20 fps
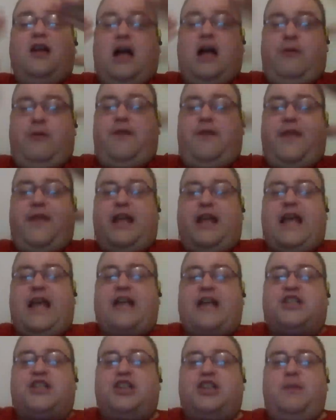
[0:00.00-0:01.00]
I want to thank you
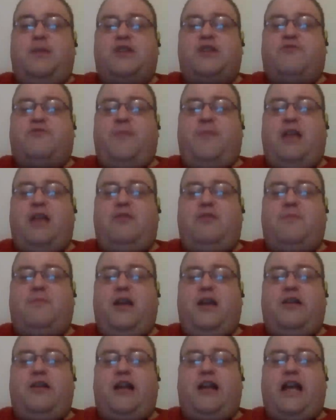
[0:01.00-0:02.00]
guys so much for being with
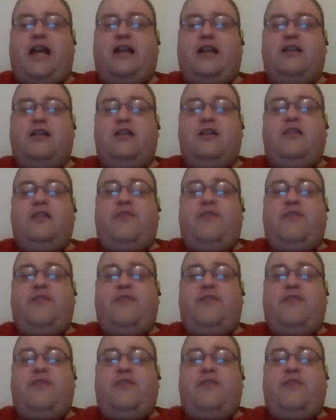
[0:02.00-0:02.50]
me here tonight.